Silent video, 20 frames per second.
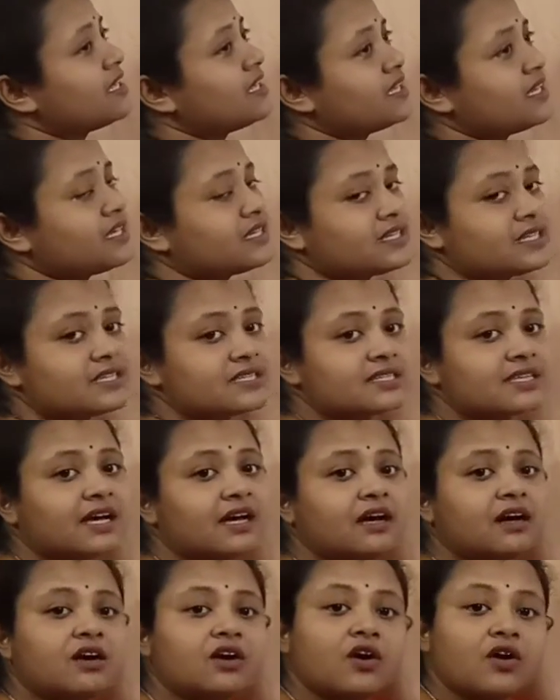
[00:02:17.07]
it is the
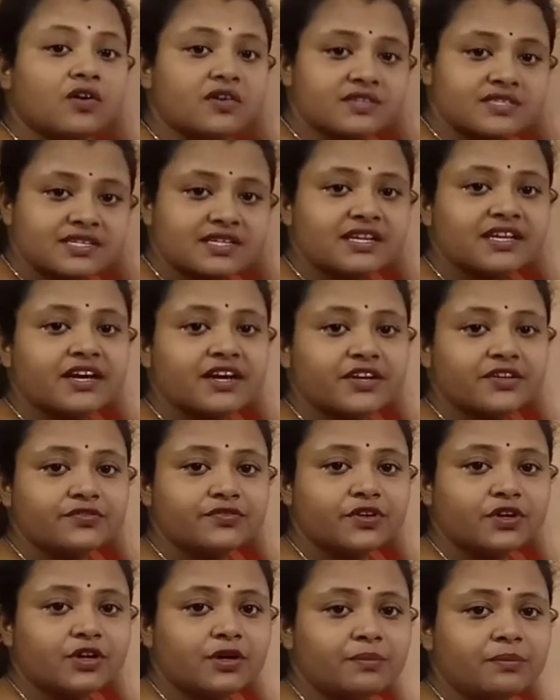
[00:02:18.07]
auxiliary
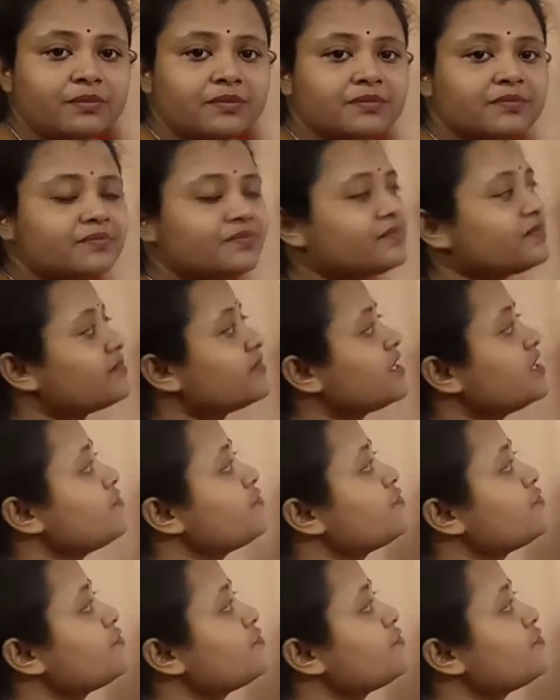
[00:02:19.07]
verb in